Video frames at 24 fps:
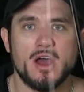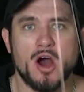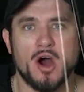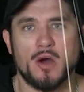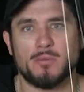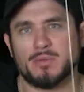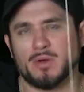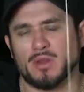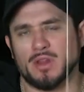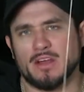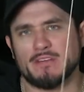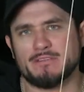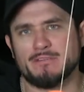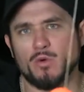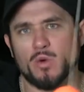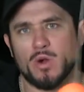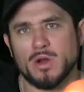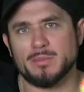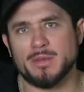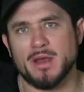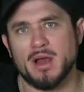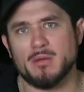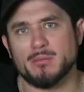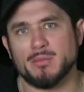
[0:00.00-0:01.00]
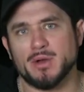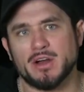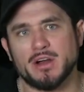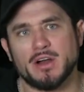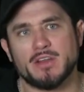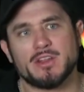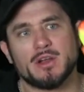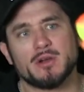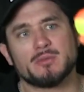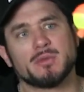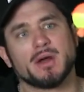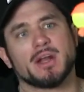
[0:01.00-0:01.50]
I'll put like 40 pound braid
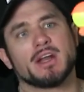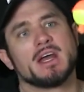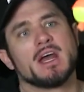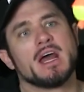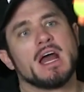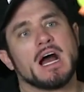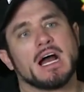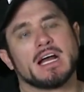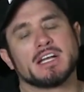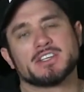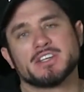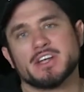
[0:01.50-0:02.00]
on there, but I